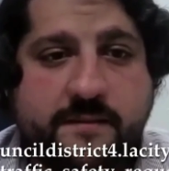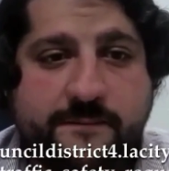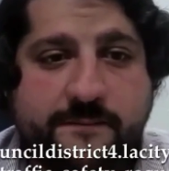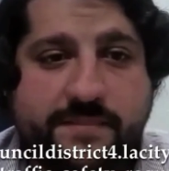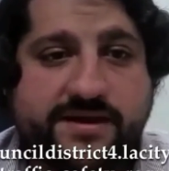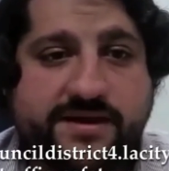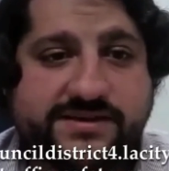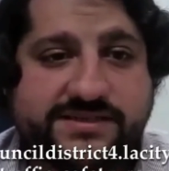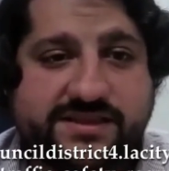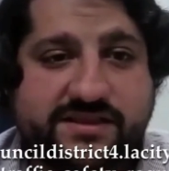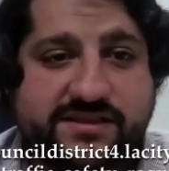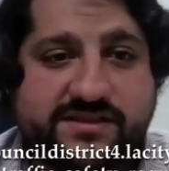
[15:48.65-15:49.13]

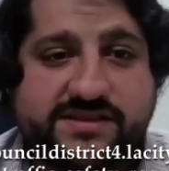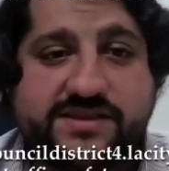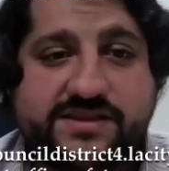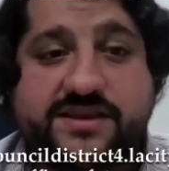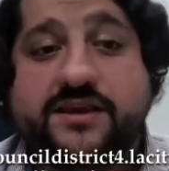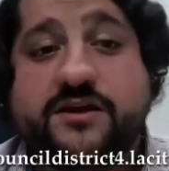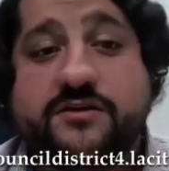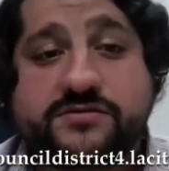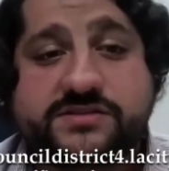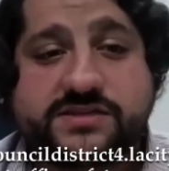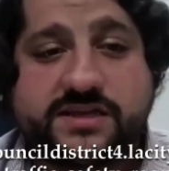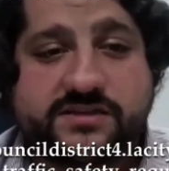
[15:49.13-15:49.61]
because
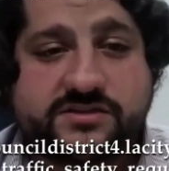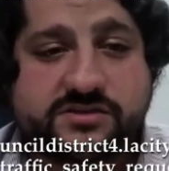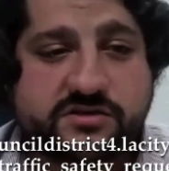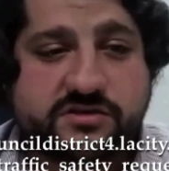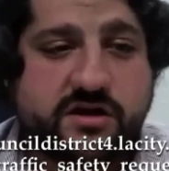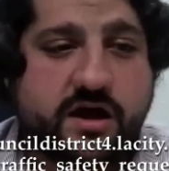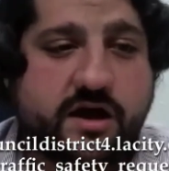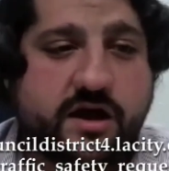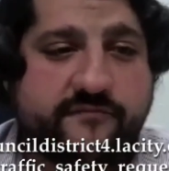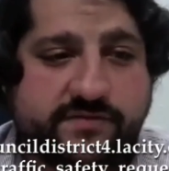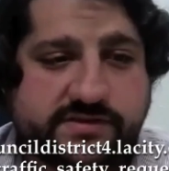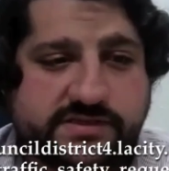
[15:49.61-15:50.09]
DOT
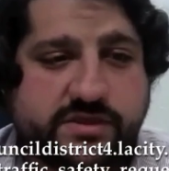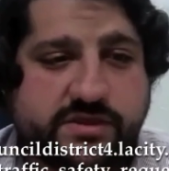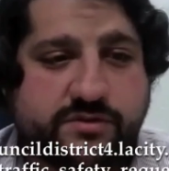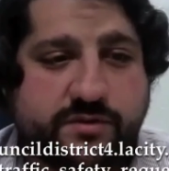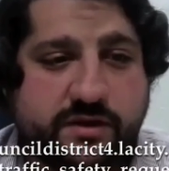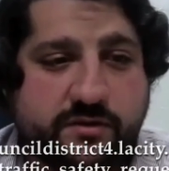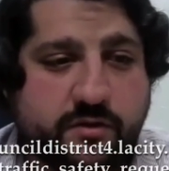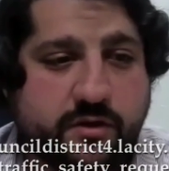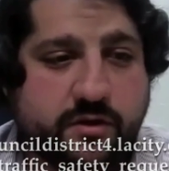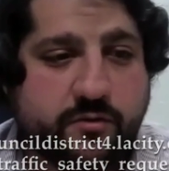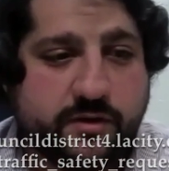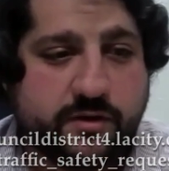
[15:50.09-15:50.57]
took off its
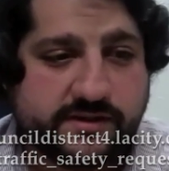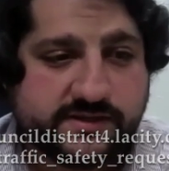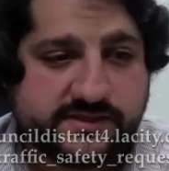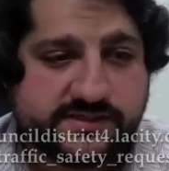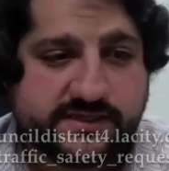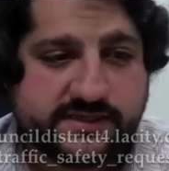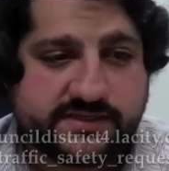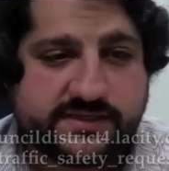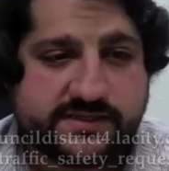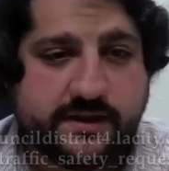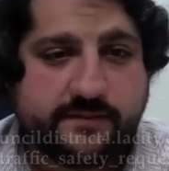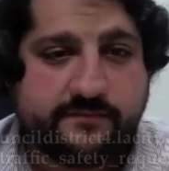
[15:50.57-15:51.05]
311
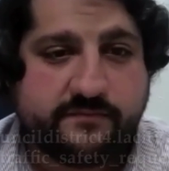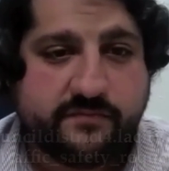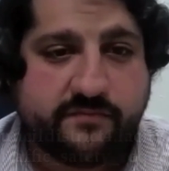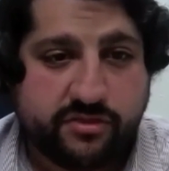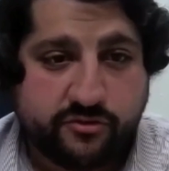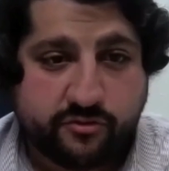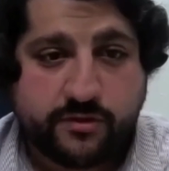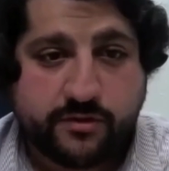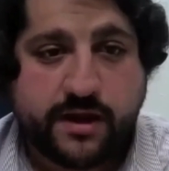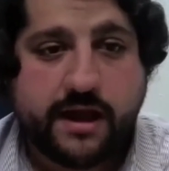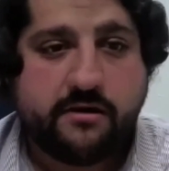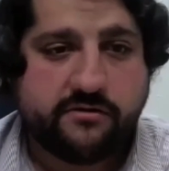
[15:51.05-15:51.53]
system
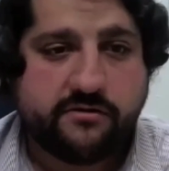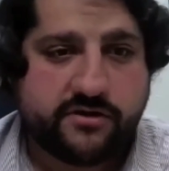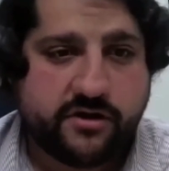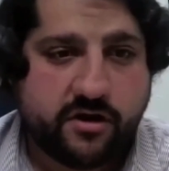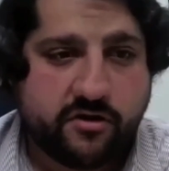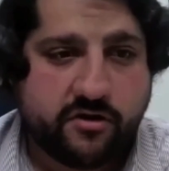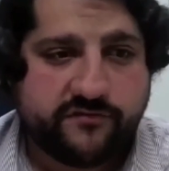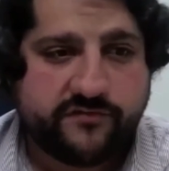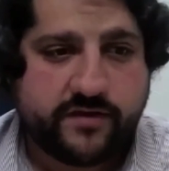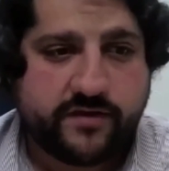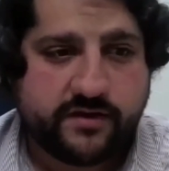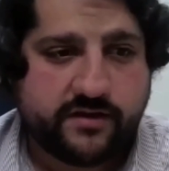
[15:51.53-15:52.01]
throughout
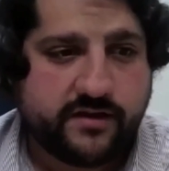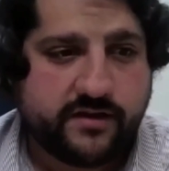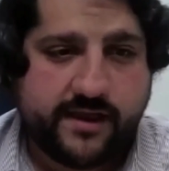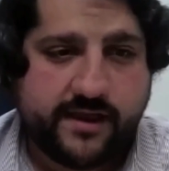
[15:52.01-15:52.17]
COVID.